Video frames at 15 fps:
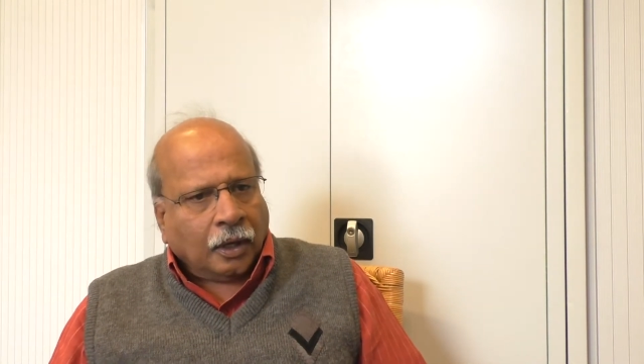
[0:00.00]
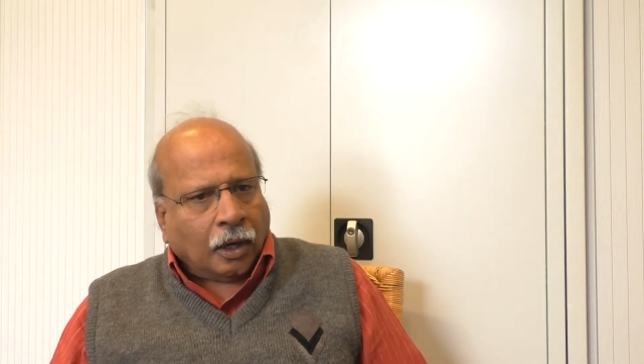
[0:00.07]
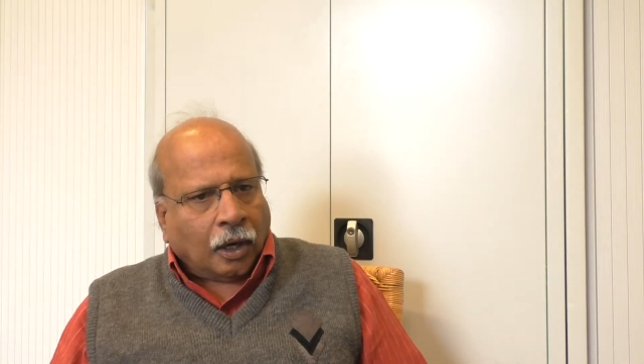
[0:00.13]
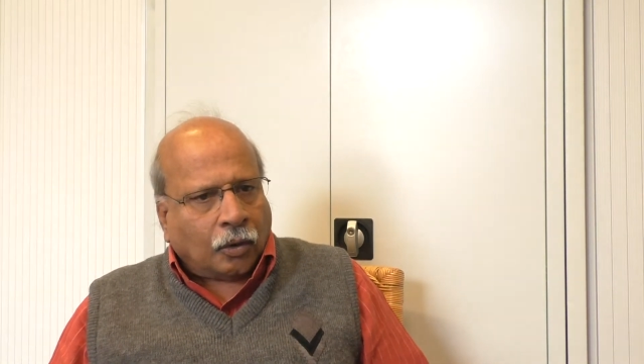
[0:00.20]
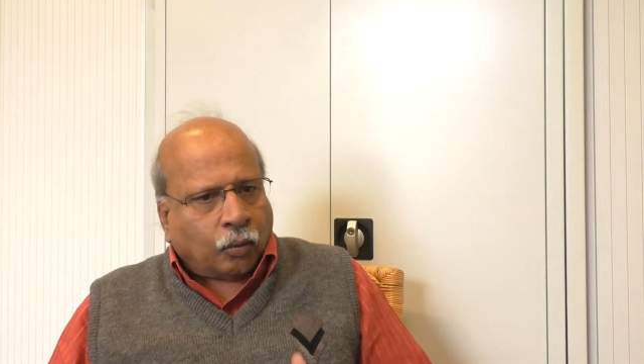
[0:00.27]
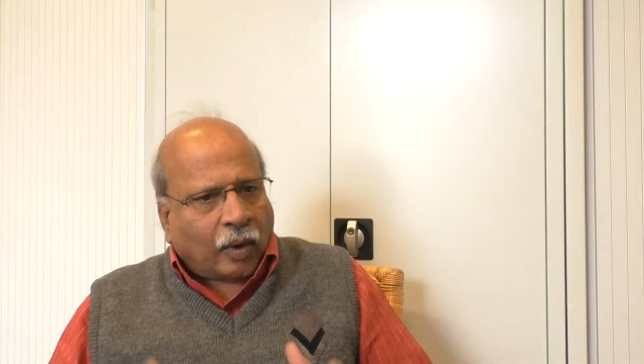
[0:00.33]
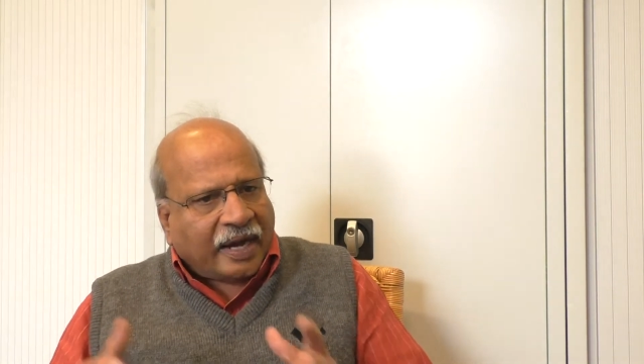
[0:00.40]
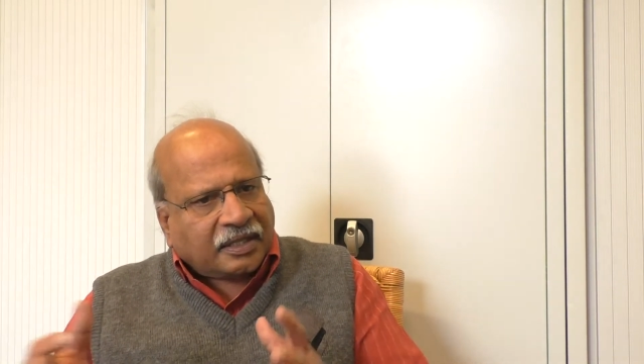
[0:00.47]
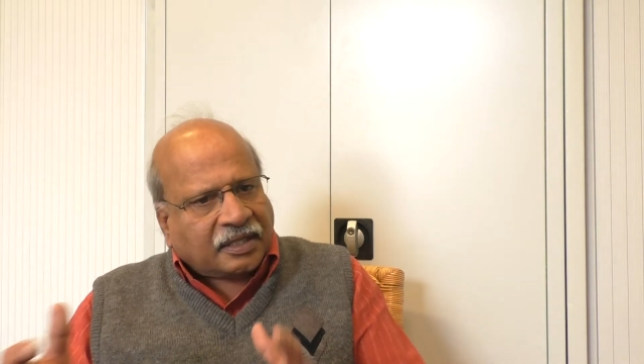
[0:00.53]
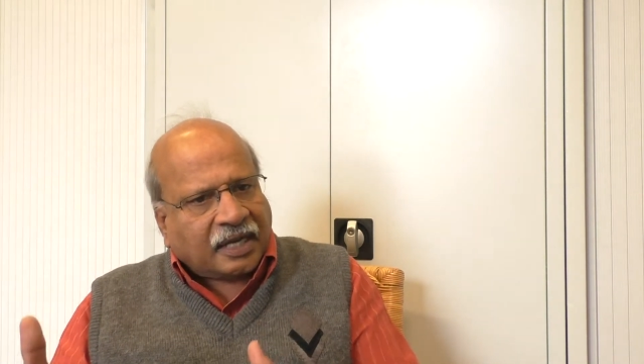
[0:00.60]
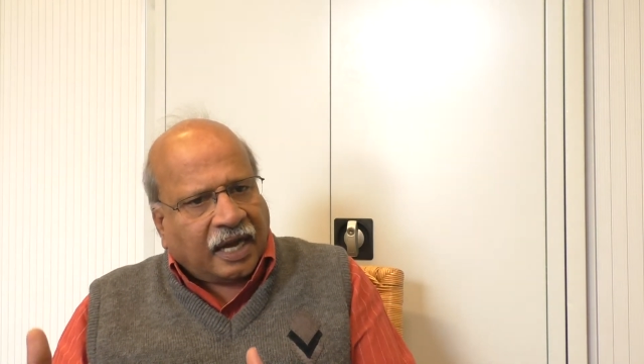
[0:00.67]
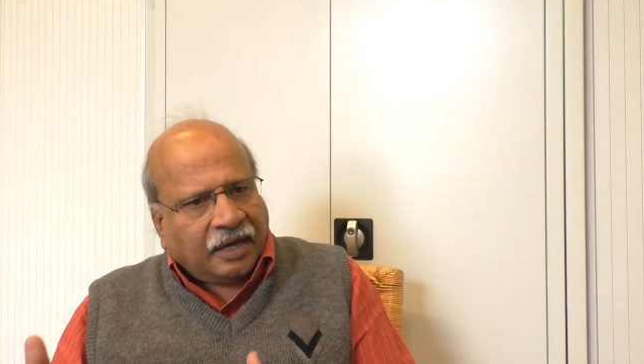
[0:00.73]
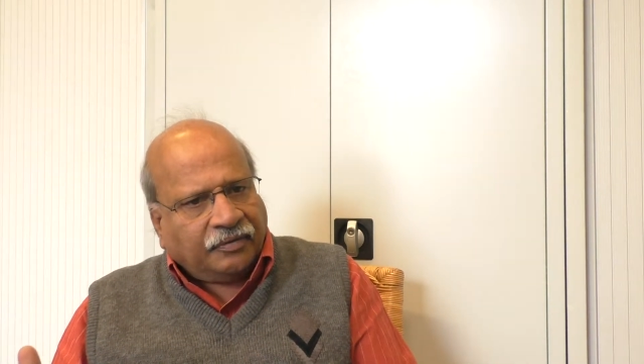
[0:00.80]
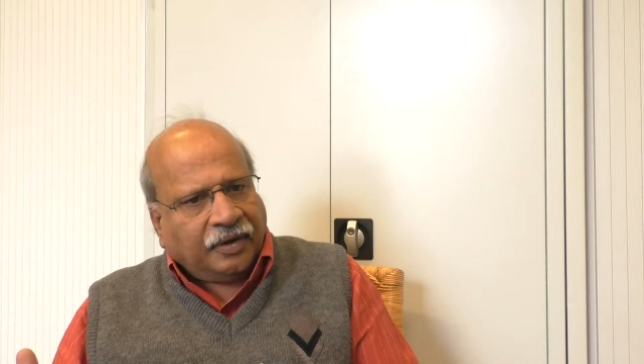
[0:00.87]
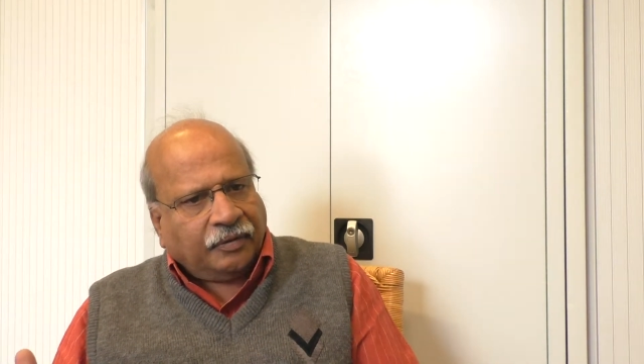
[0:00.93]
On one
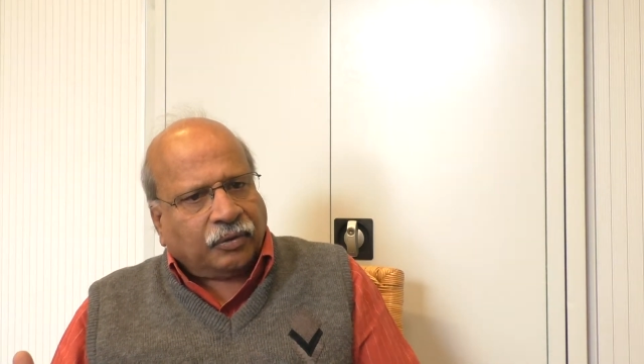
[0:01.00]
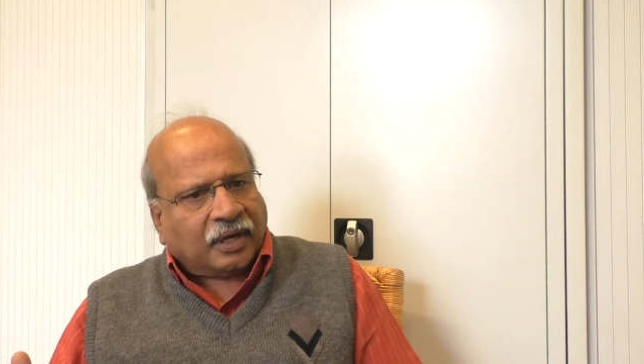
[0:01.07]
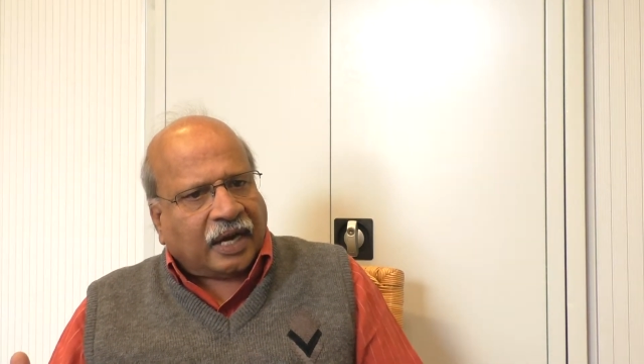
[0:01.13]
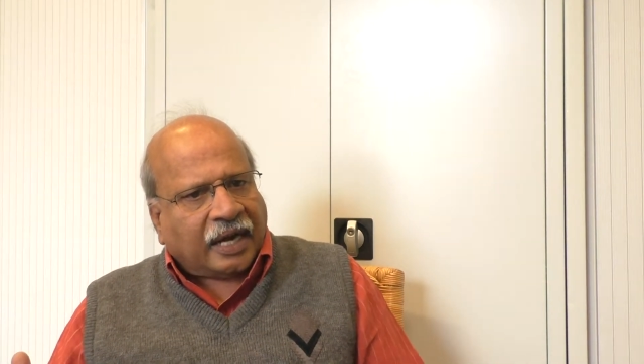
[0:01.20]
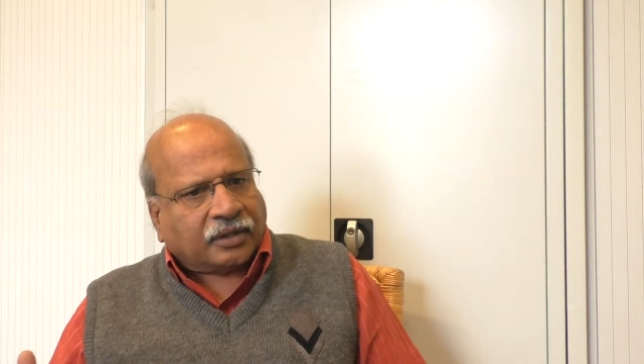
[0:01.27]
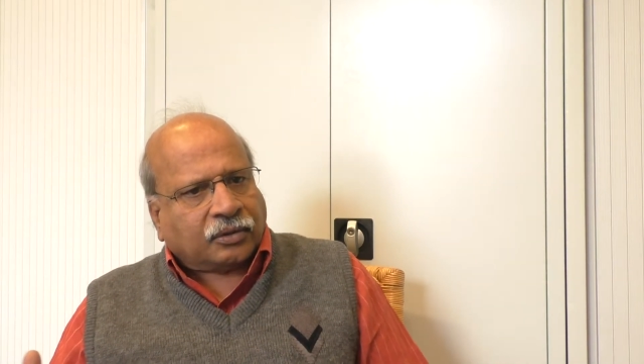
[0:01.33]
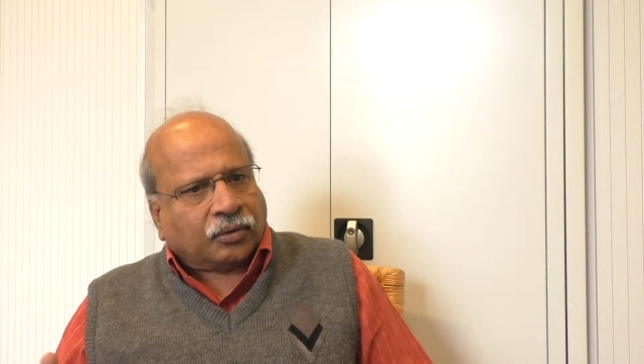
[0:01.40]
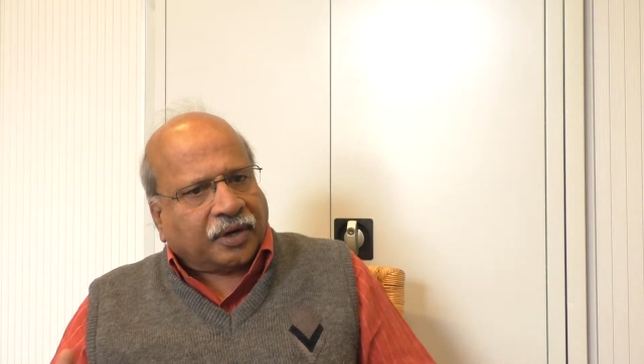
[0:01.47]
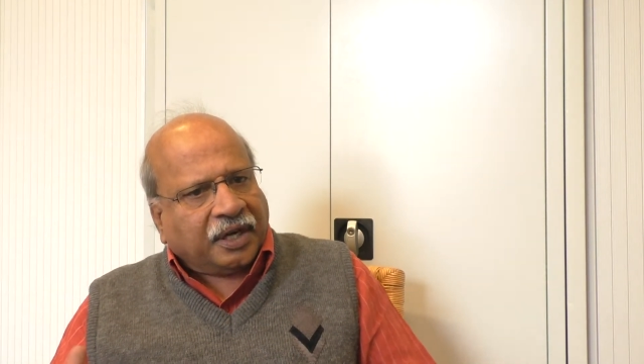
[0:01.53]
side, we would like to